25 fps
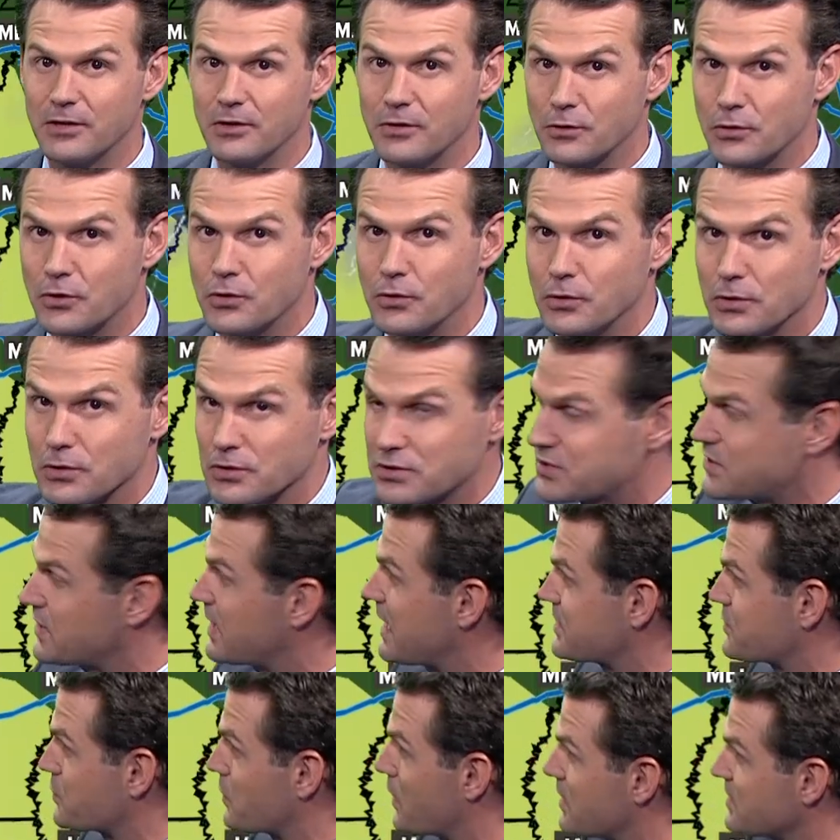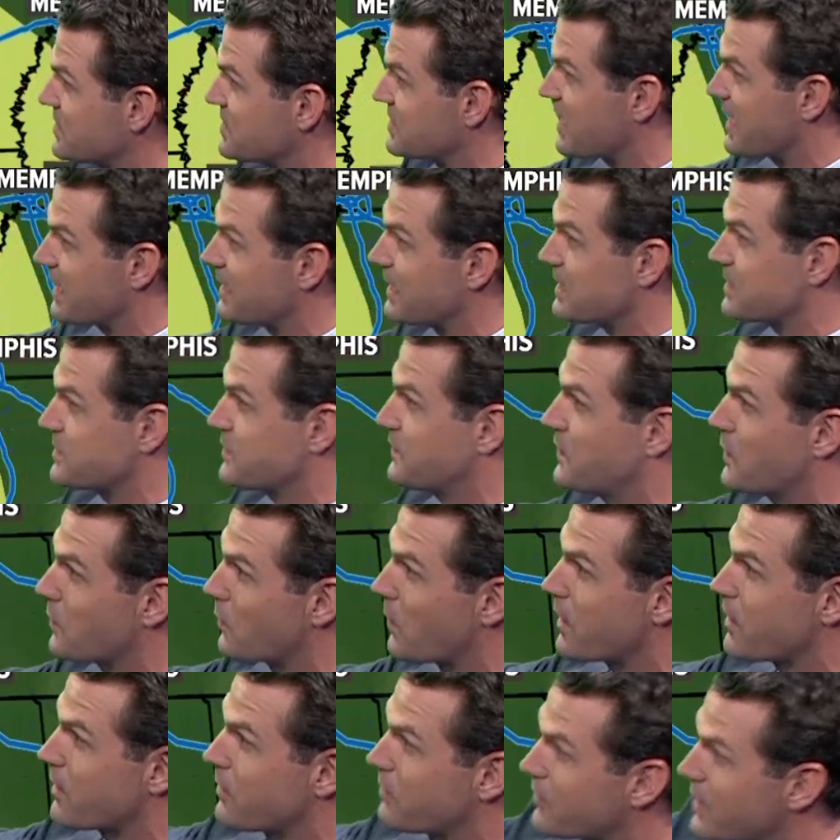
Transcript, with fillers: a little cooler. So that's where I was saying that severe weather